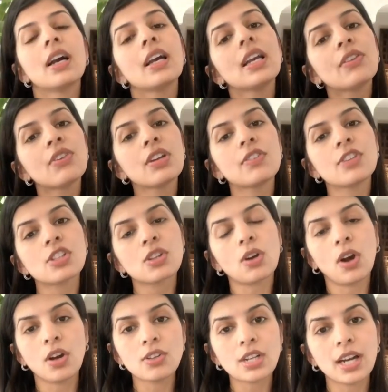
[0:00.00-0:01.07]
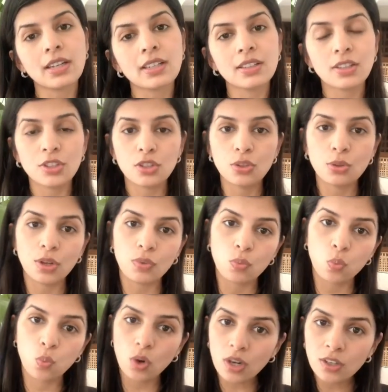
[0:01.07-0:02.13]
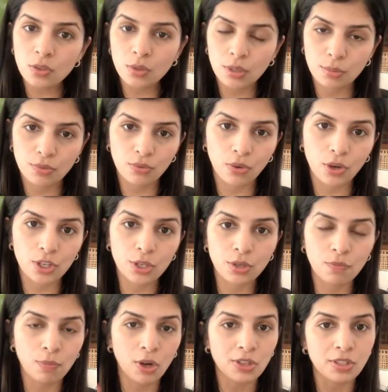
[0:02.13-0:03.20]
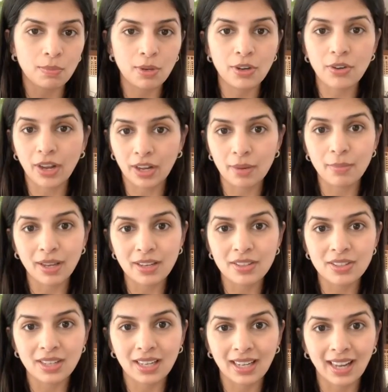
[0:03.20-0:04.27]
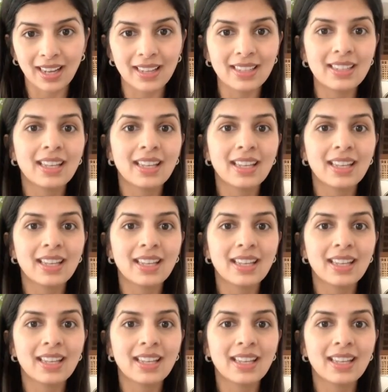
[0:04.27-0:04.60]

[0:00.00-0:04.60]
Even if it's a contractor that you have worked with before and you have possibly recommended to the client,